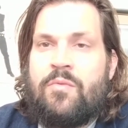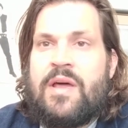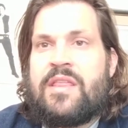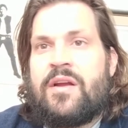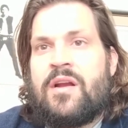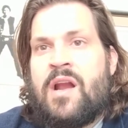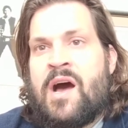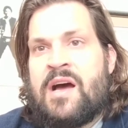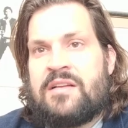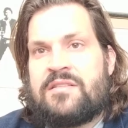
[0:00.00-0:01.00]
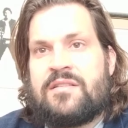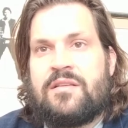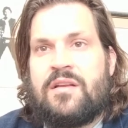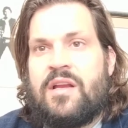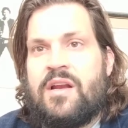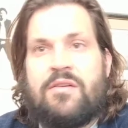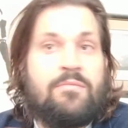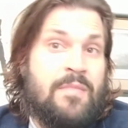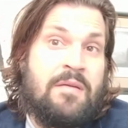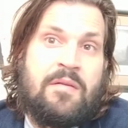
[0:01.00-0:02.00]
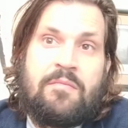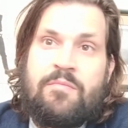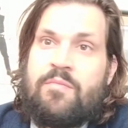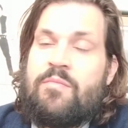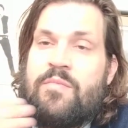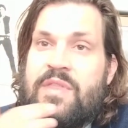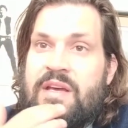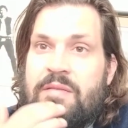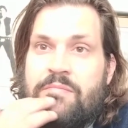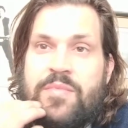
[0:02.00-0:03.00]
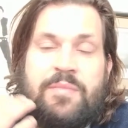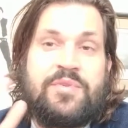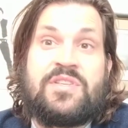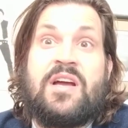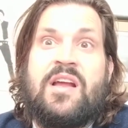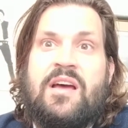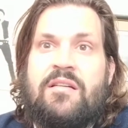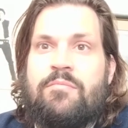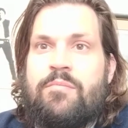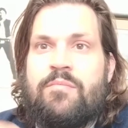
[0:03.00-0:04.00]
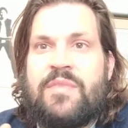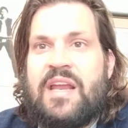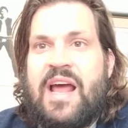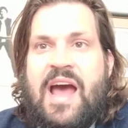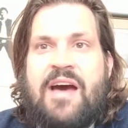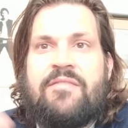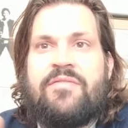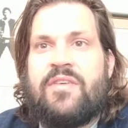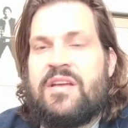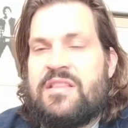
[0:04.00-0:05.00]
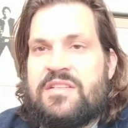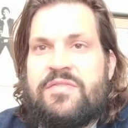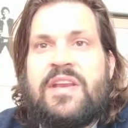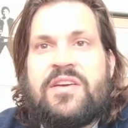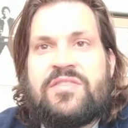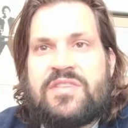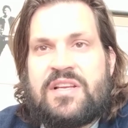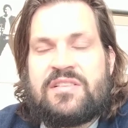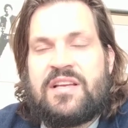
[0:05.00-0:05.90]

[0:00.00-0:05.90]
whether or not, maybe the persona that I have in these videos, things